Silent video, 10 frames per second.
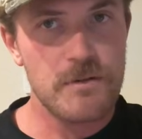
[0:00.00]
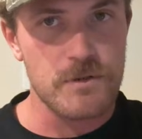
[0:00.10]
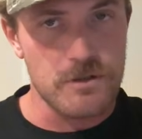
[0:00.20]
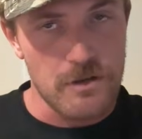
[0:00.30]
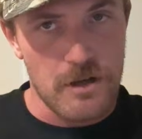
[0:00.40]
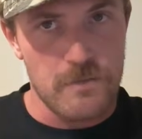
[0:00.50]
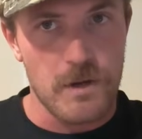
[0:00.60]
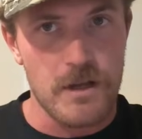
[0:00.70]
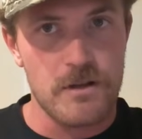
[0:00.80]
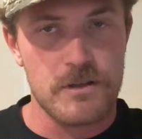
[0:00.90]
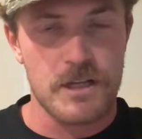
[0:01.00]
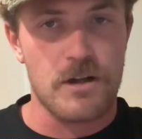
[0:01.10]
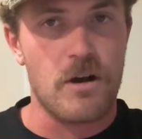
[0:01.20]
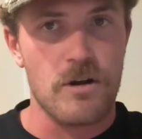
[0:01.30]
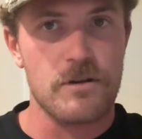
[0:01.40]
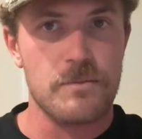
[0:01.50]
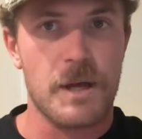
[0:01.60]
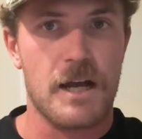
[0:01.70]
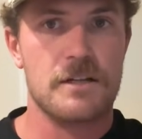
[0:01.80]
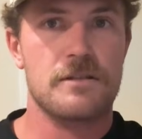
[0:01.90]
when you're on rail on like a harder
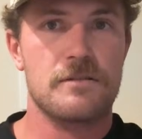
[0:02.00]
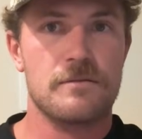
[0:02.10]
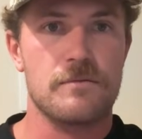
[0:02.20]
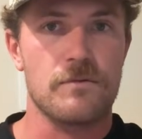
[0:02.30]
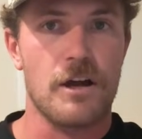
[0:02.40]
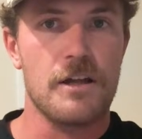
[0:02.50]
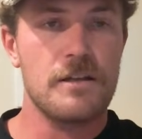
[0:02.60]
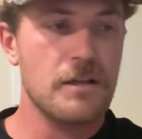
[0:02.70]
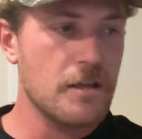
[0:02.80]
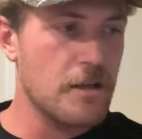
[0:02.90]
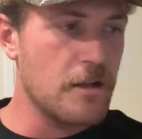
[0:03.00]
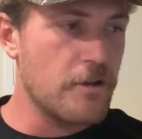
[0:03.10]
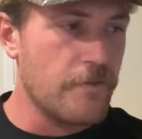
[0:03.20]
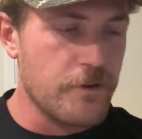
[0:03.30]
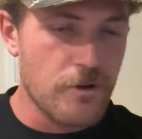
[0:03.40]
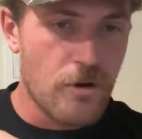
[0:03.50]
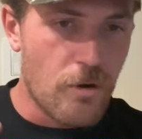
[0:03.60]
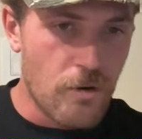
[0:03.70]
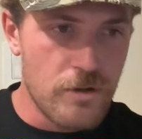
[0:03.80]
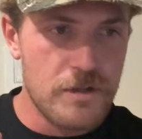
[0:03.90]
packed run, your
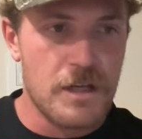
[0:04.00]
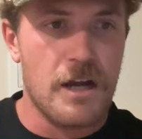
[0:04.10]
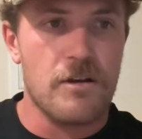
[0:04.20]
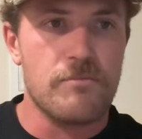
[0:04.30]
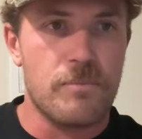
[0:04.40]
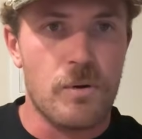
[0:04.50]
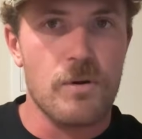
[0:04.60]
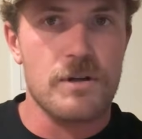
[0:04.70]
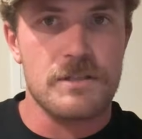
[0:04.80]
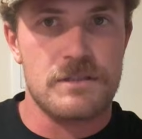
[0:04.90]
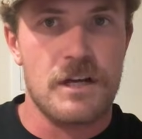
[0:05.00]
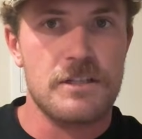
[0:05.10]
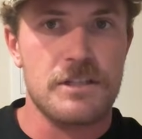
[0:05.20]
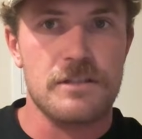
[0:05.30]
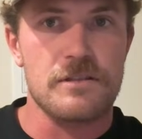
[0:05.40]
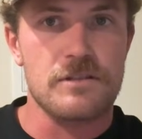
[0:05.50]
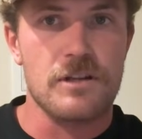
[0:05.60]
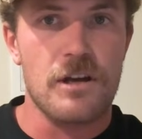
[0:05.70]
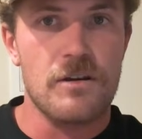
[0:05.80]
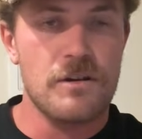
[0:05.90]
whole entire board is touching the
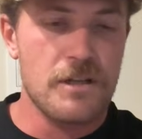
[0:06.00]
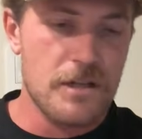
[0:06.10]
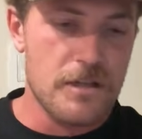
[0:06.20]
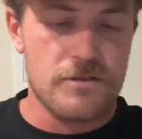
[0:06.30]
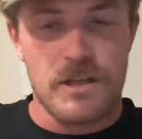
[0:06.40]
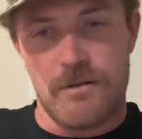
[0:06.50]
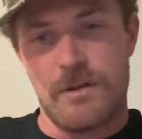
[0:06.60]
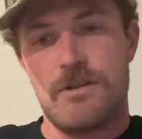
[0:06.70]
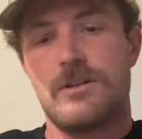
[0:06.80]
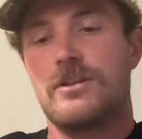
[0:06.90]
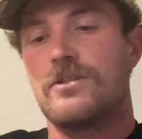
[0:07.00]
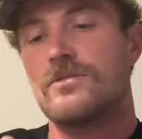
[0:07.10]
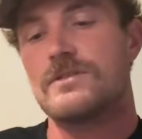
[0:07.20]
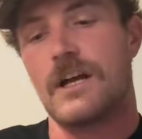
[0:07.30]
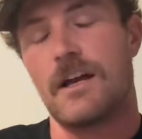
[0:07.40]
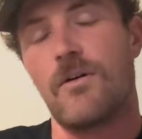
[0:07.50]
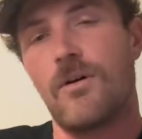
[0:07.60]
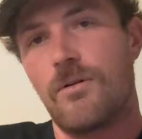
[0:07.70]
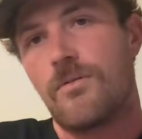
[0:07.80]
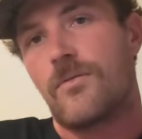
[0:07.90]
snow. So that way you can use that
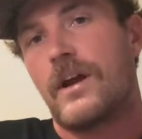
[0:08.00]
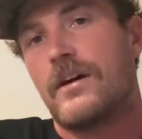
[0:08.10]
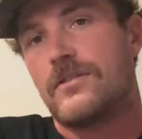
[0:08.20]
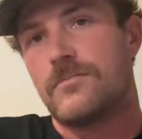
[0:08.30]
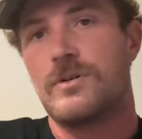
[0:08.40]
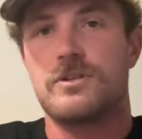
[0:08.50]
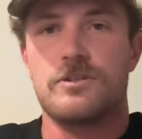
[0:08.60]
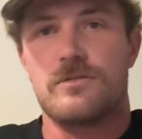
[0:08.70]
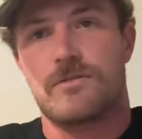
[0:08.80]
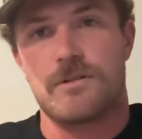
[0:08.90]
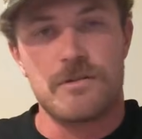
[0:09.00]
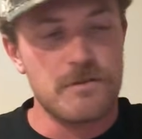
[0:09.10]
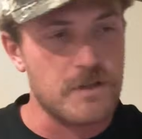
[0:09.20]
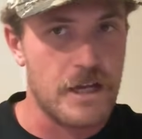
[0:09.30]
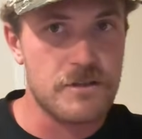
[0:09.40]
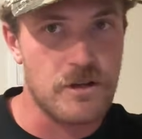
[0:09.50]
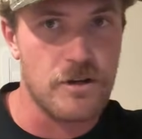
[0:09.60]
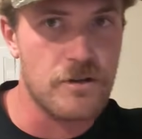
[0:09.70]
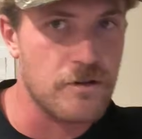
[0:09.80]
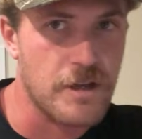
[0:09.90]
whole rail to push you through that
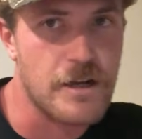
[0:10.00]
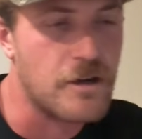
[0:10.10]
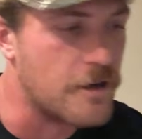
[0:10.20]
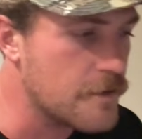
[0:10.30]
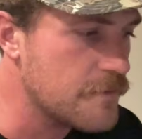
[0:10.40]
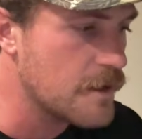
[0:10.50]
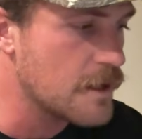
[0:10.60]
turn or that carve.